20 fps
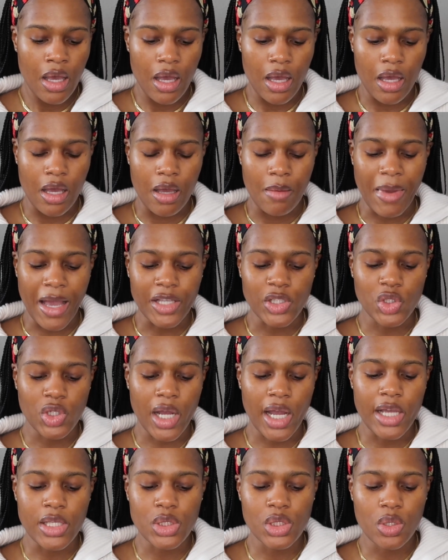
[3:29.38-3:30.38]
I
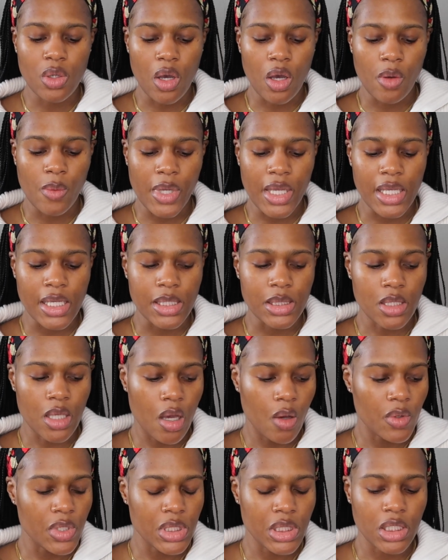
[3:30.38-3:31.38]
try to always
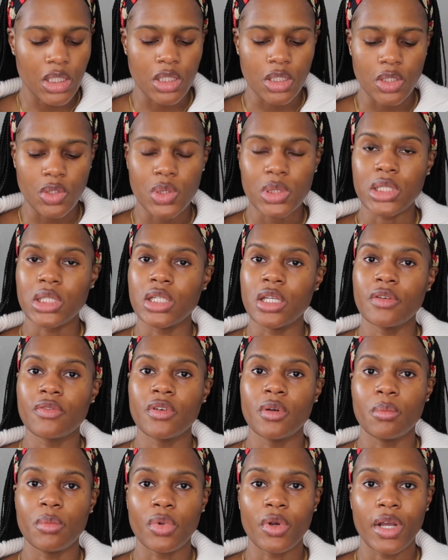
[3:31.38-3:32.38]
go into using
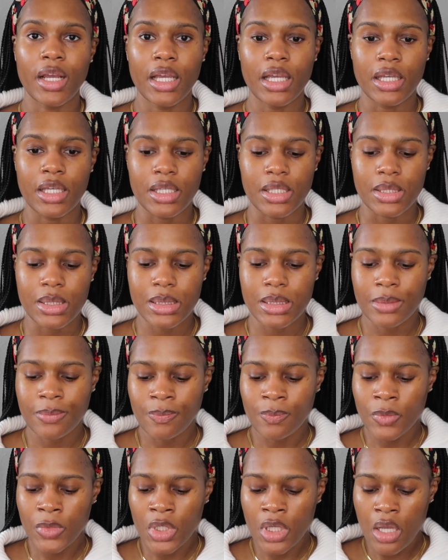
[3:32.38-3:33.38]
different brands,
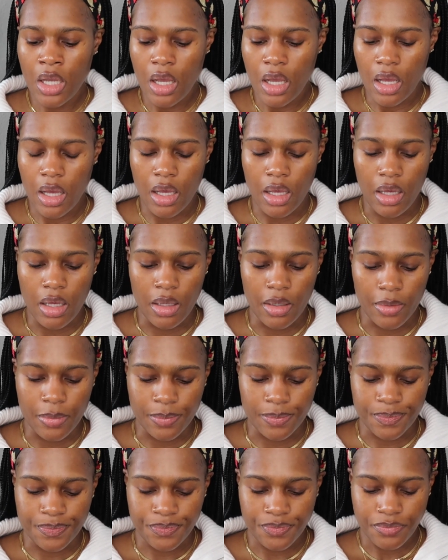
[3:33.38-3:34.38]

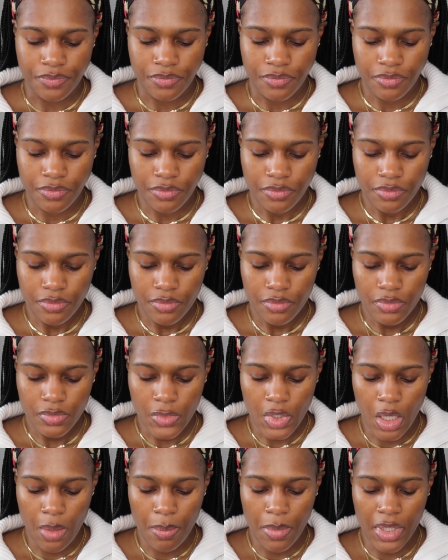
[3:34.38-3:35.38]
and
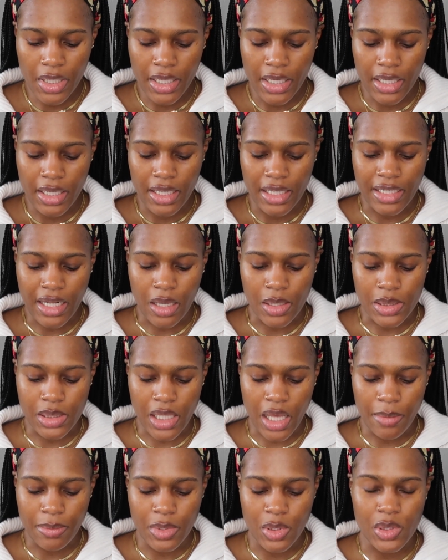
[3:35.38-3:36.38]
I'll
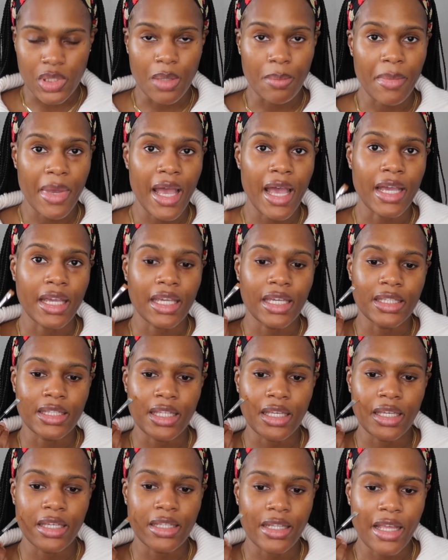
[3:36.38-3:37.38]
stop using MAC, and
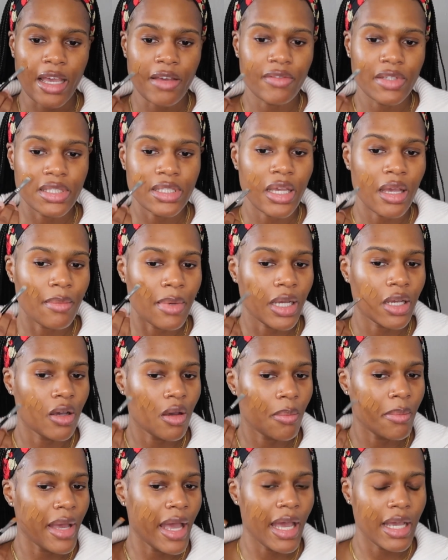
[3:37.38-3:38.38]
then every time I
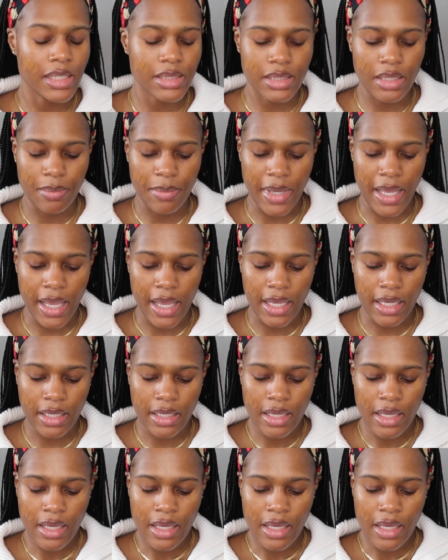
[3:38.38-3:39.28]
go back to MAC,